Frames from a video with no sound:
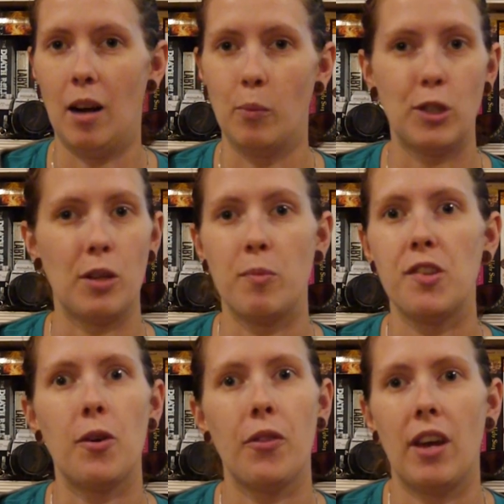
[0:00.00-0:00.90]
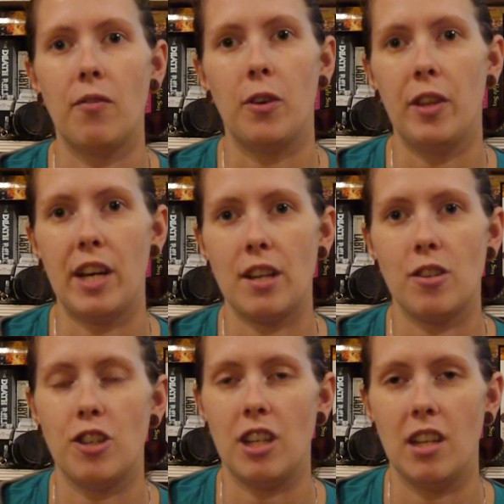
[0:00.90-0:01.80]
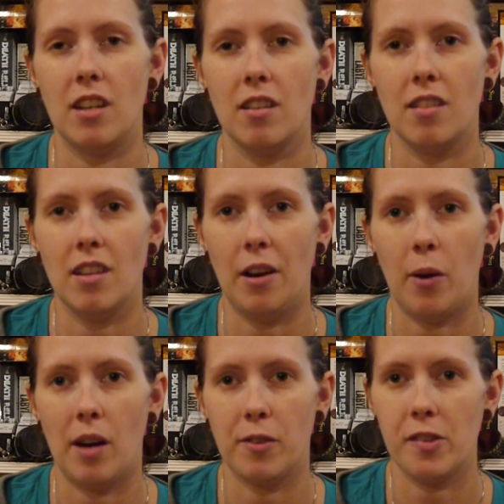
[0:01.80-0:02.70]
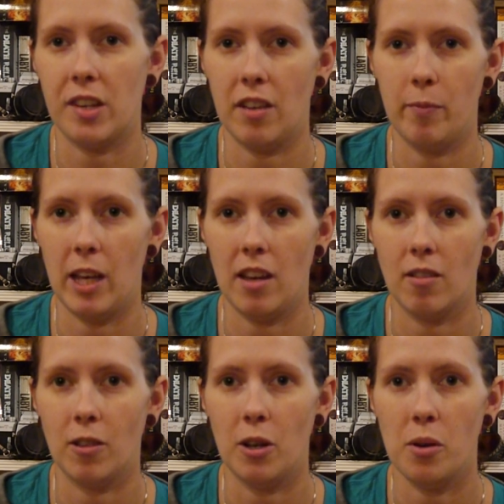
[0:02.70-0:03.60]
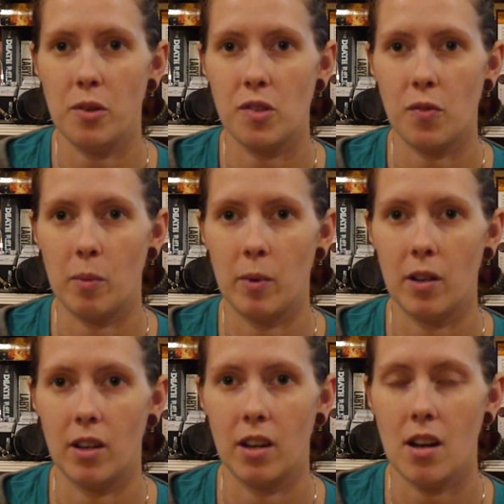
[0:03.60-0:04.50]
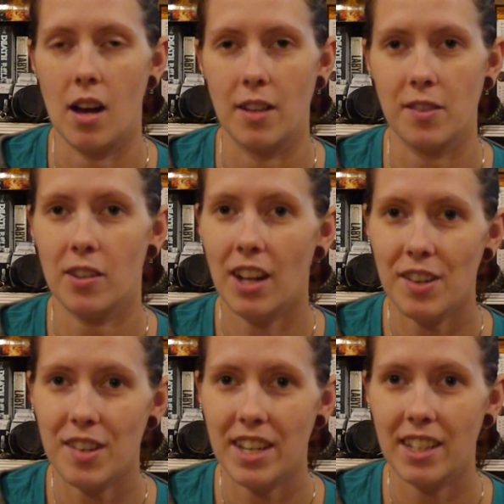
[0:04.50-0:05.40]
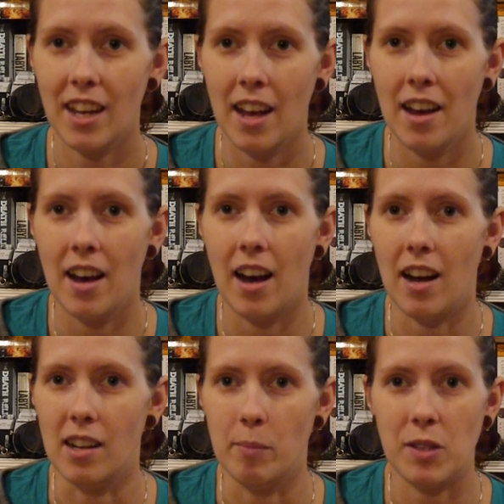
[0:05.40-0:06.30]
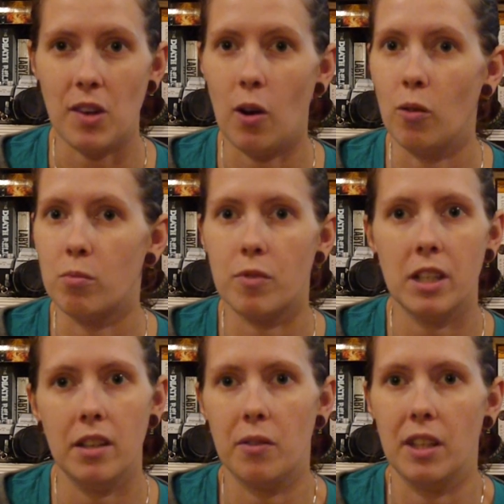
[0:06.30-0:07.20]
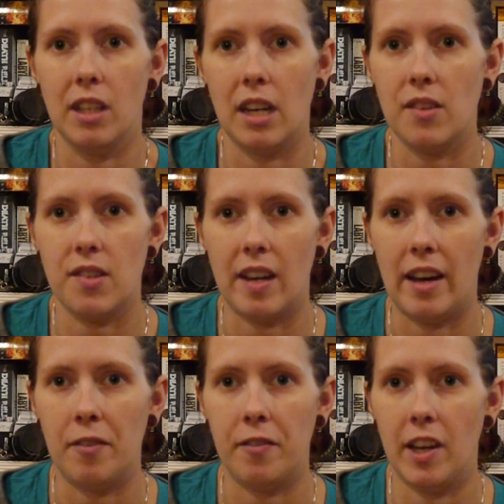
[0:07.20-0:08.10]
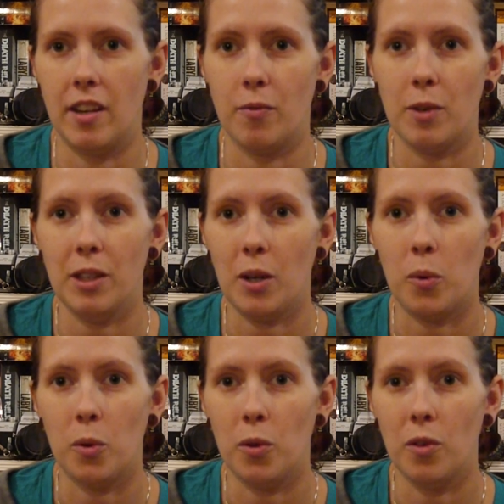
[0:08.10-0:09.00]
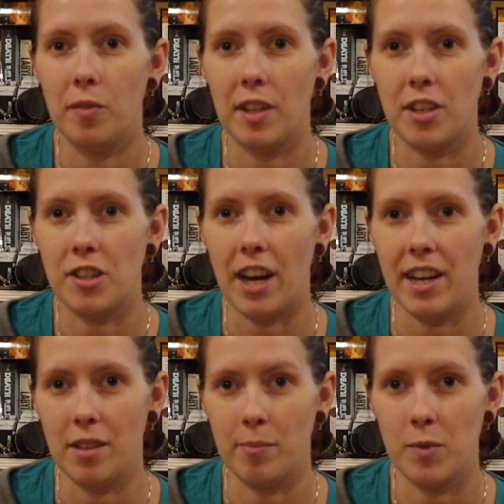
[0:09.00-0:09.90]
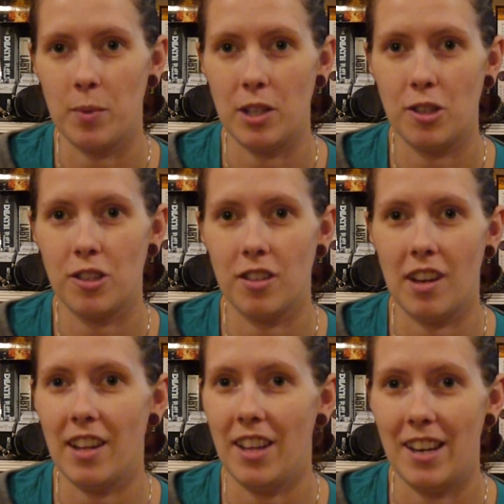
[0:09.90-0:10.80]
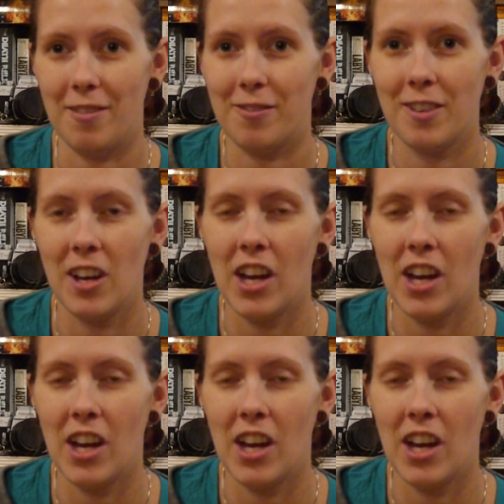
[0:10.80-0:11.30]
which I'm so thankful that she, offers to give me clothes from her aunt's closet. It's all really, really nice stuff and really cool vintage items, which I love.